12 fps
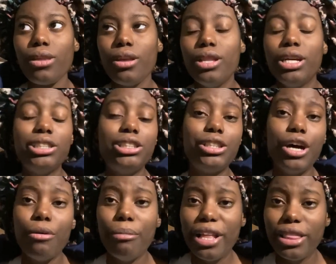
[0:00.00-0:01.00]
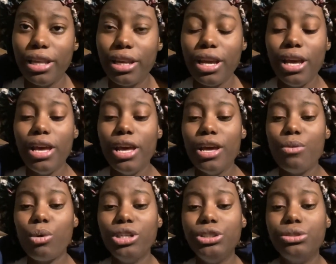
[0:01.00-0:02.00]
Estelle method,
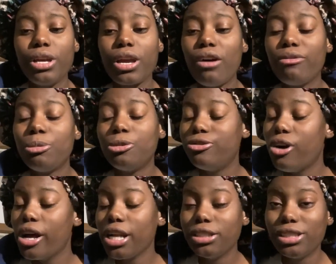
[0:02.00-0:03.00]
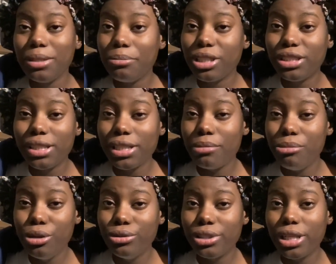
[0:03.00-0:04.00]
once you get comfortable falling asleep listening to
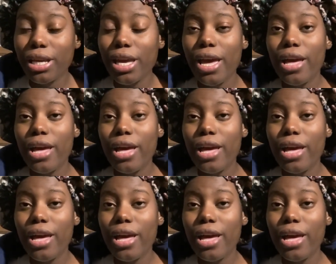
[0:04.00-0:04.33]
music,